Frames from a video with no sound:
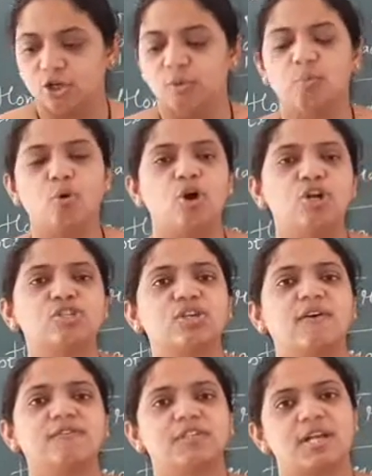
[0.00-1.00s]
Modes
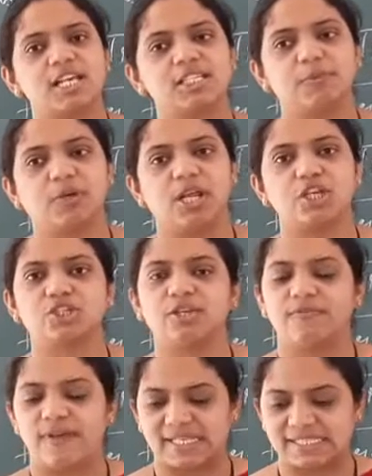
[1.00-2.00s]
of
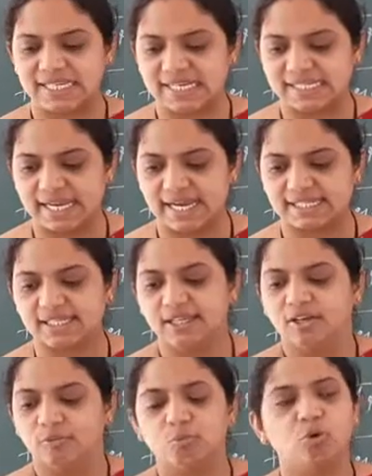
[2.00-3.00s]
transportation
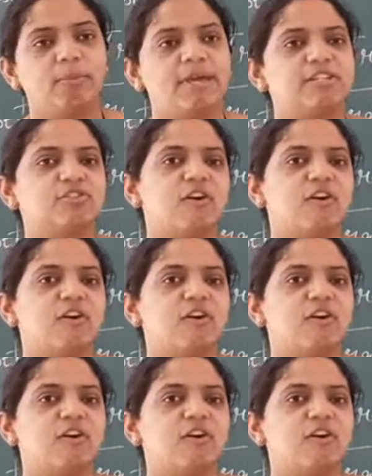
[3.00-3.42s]
facilitates movement